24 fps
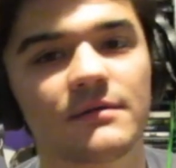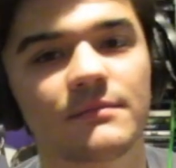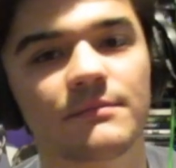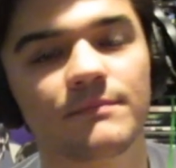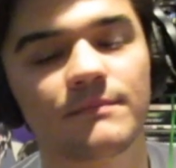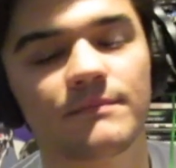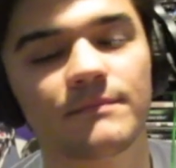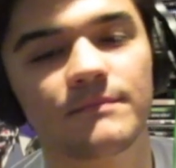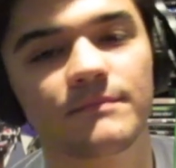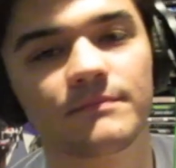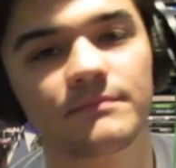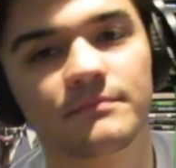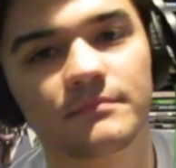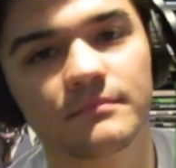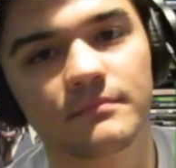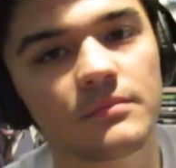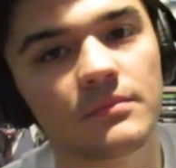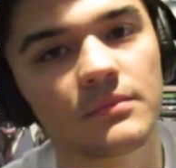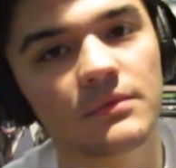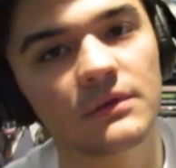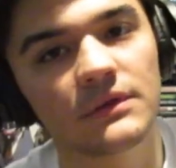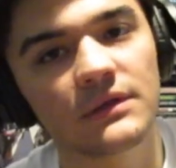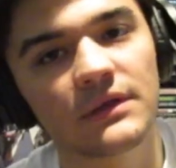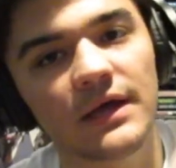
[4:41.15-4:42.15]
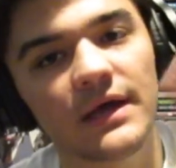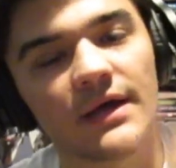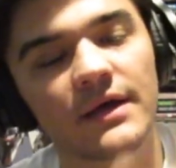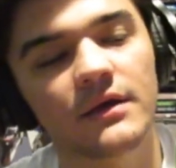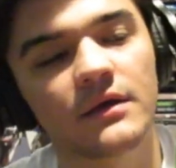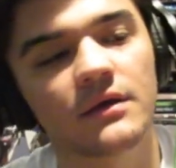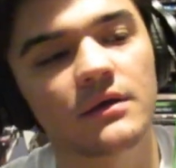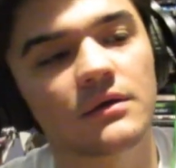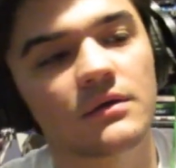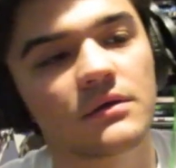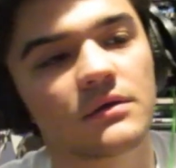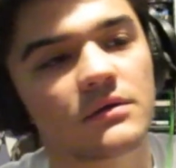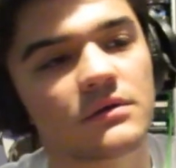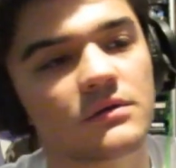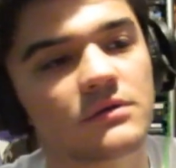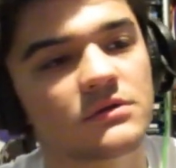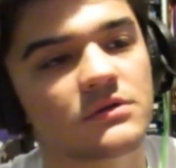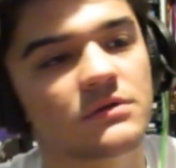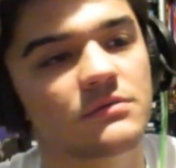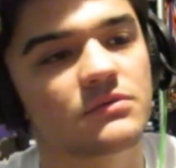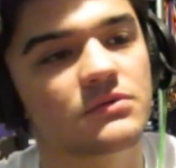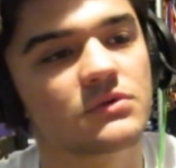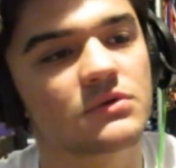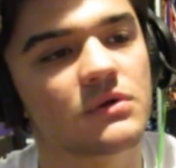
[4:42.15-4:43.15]
that's it. Boom.
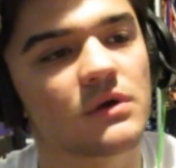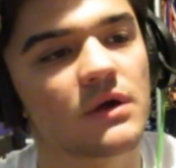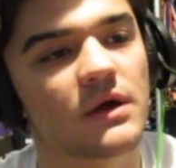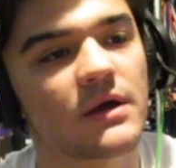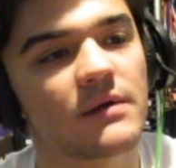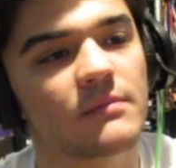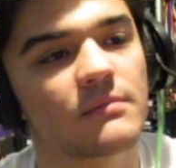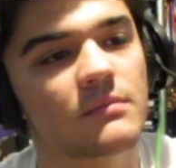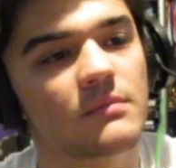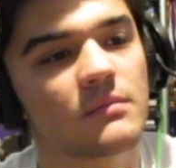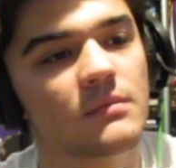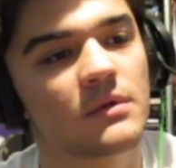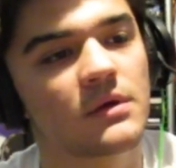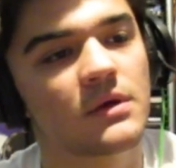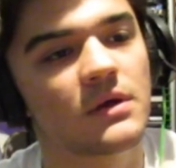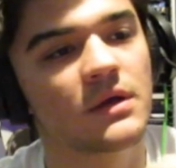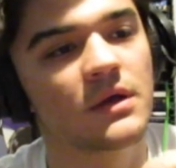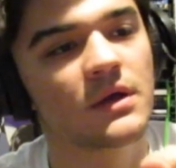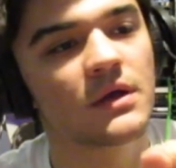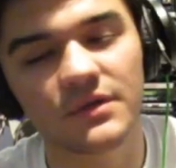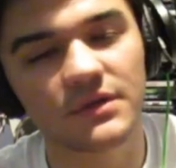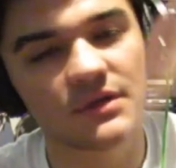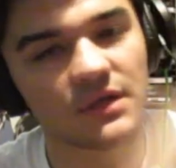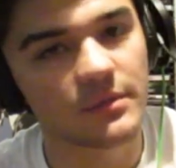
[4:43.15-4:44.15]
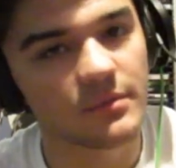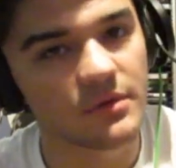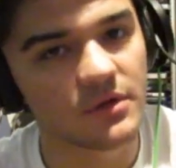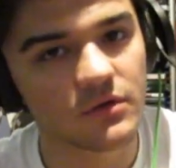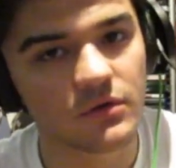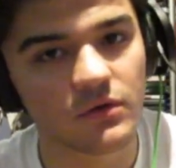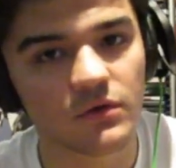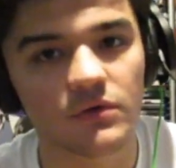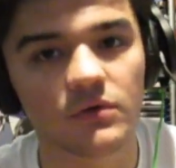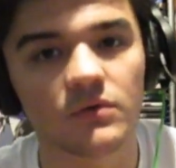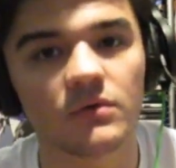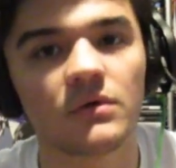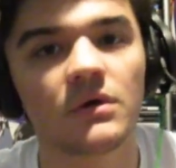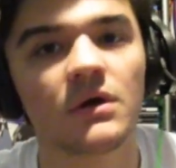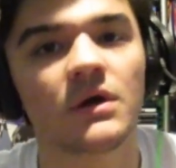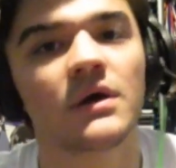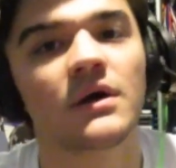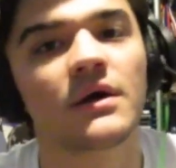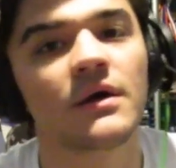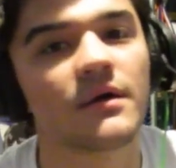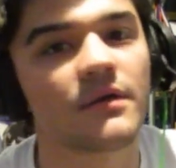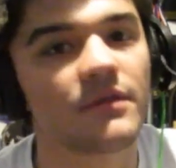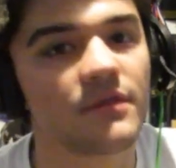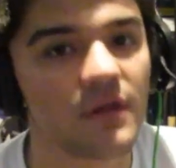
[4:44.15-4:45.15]
Like, subscribe, and check out the Lemon
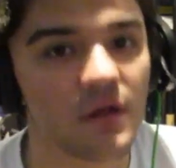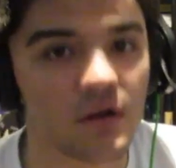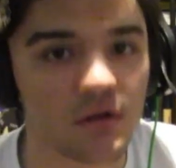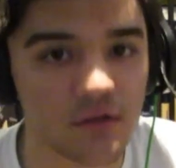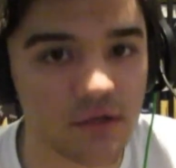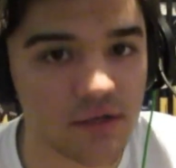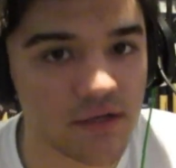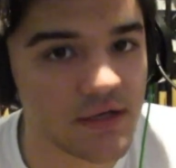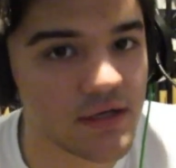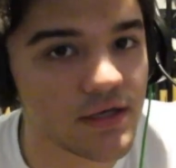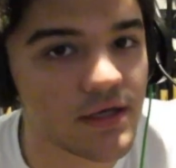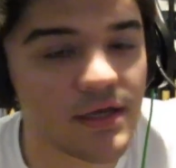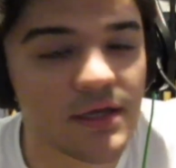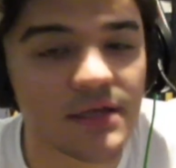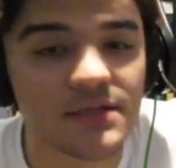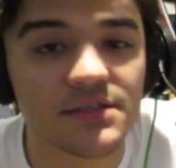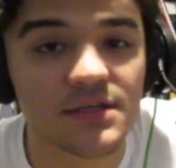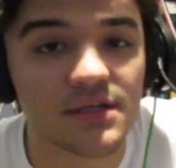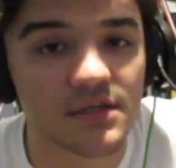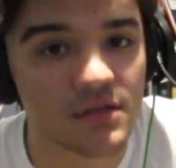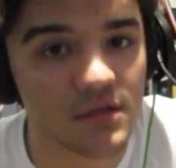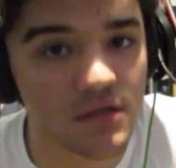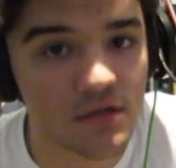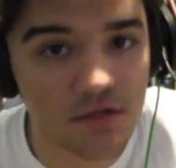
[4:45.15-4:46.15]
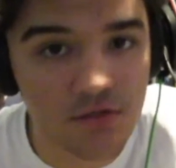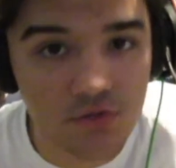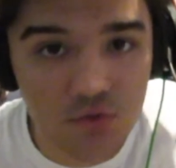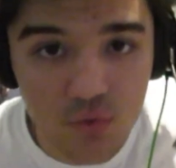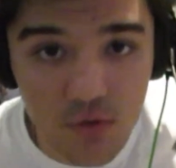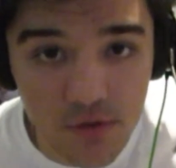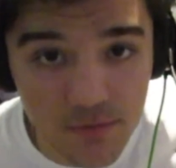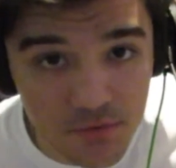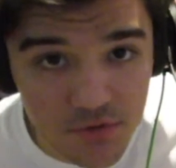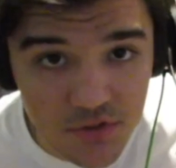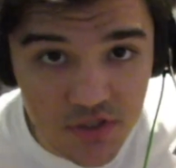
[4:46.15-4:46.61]
Crew. Their link is in the